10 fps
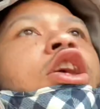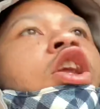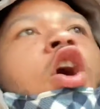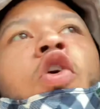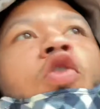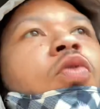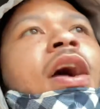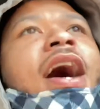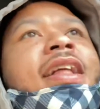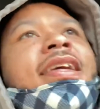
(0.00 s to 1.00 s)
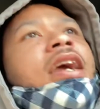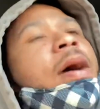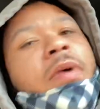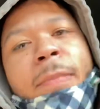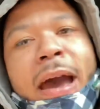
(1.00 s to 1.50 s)
the old content
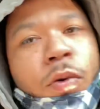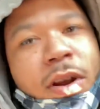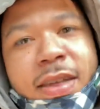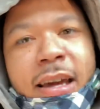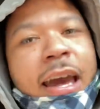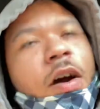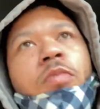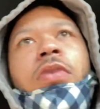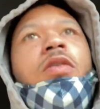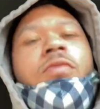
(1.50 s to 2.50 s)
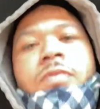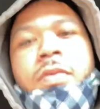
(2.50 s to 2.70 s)
coming back on this account, bro.